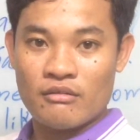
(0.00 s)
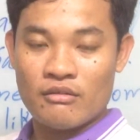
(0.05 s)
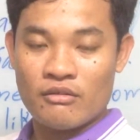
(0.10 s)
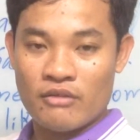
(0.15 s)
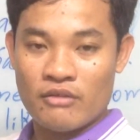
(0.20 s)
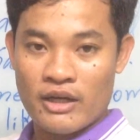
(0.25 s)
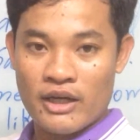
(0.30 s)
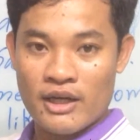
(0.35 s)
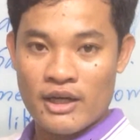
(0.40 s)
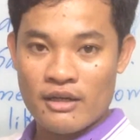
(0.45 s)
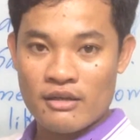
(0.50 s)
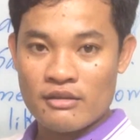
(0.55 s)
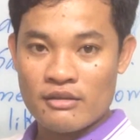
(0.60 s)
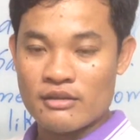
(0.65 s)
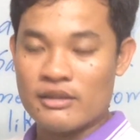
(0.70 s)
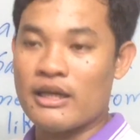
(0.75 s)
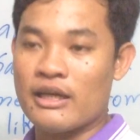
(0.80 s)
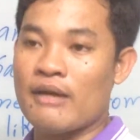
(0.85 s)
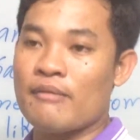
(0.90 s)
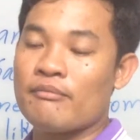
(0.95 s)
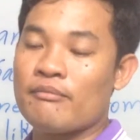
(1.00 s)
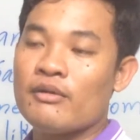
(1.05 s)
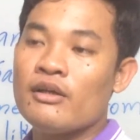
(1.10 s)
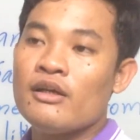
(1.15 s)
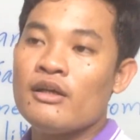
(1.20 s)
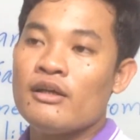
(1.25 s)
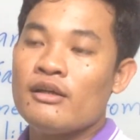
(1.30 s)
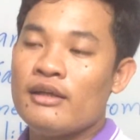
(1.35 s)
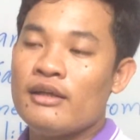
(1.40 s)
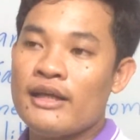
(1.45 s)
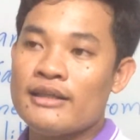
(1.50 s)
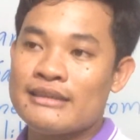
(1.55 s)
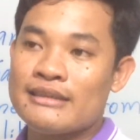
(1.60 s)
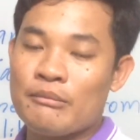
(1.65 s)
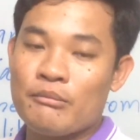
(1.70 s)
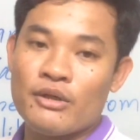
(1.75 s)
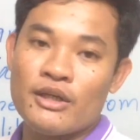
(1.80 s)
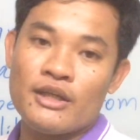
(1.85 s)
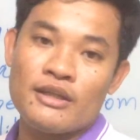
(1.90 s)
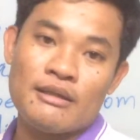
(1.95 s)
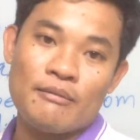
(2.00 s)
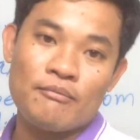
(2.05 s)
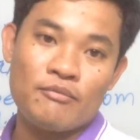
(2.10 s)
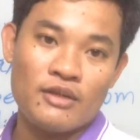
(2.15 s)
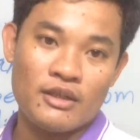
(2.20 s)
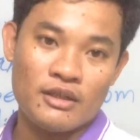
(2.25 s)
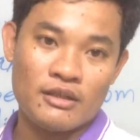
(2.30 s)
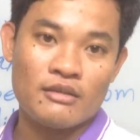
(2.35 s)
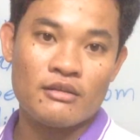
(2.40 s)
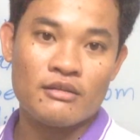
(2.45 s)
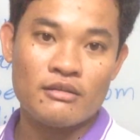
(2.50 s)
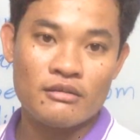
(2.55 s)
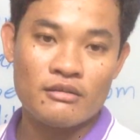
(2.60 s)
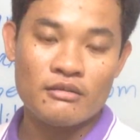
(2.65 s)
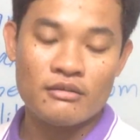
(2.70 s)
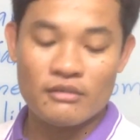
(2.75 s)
Okay? Yeah. Lend somebody something.